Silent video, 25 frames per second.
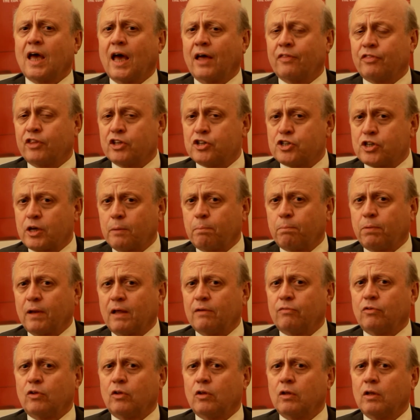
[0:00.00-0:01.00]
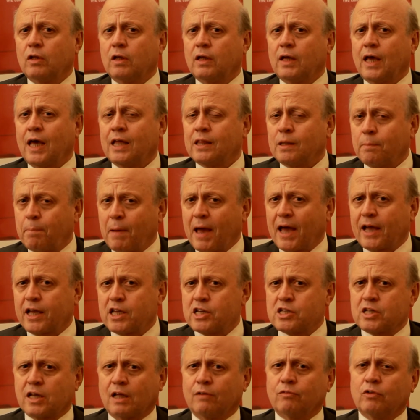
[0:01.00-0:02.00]
at the chip level and the
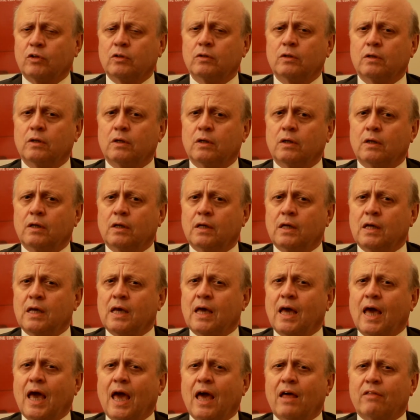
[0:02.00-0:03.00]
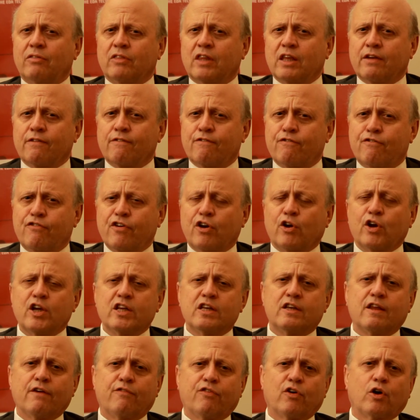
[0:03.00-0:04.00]
package level, and the very
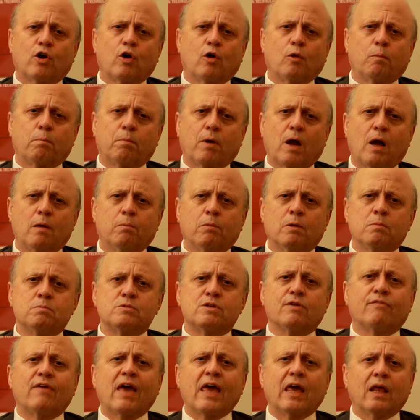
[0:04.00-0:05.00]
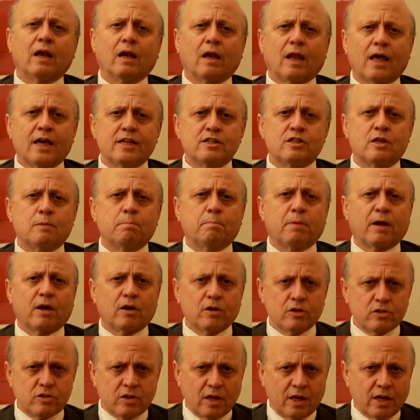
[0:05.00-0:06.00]
difficult problems of analyzing
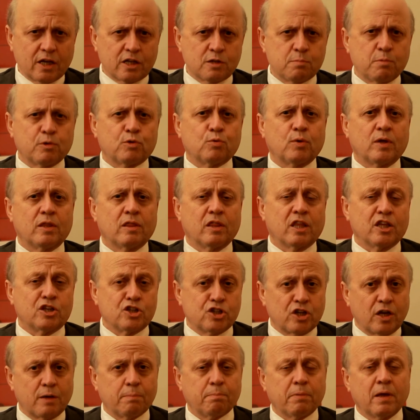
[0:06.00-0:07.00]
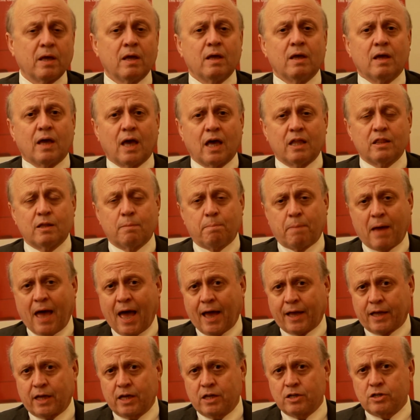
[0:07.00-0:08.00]
parasitics between the chip and the
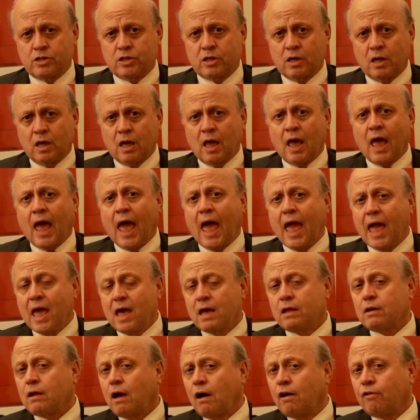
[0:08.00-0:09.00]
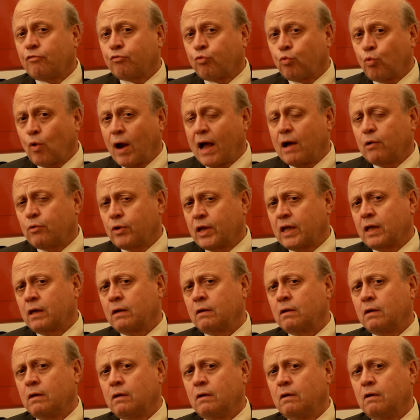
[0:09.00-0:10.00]
package, and of routing
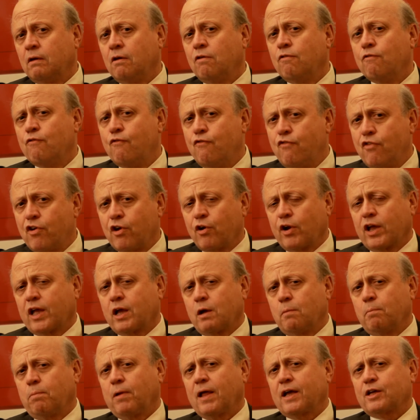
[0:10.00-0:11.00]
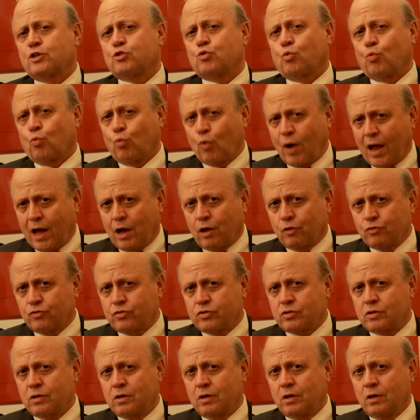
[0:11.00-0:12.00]
very complex
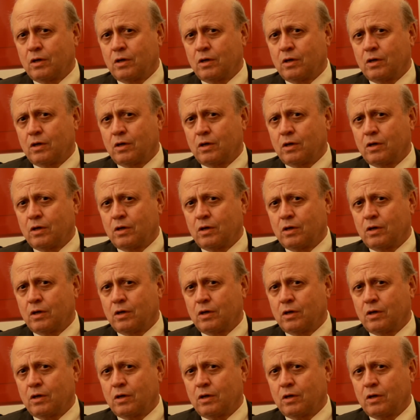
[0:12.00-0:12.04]
routes